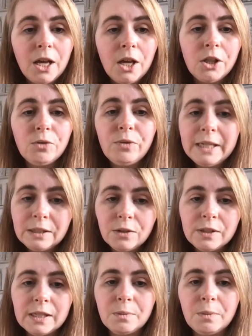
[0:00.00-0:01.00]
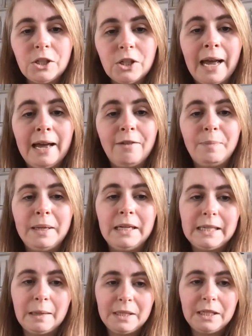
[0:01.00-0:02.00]
The resources which have been
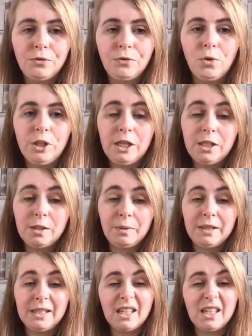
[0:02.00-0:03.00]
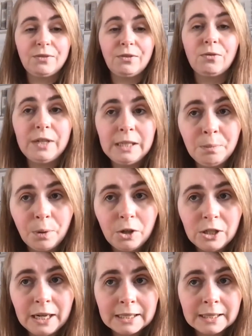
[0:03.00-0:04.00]
adapted for use with the Science for Reading
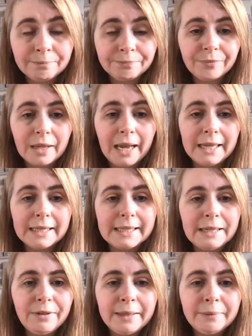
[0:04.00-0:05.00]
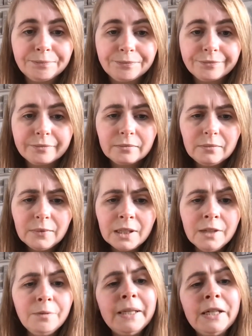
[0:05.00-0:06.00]
projects at CIRI
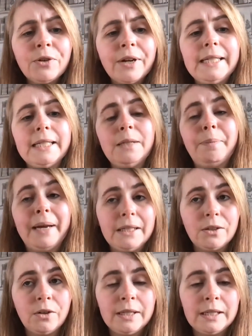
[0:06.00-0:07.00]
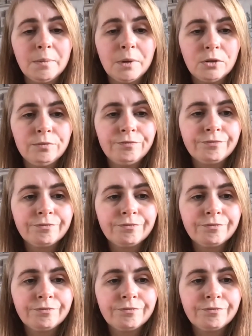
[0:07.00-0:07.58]
have been created based on this model.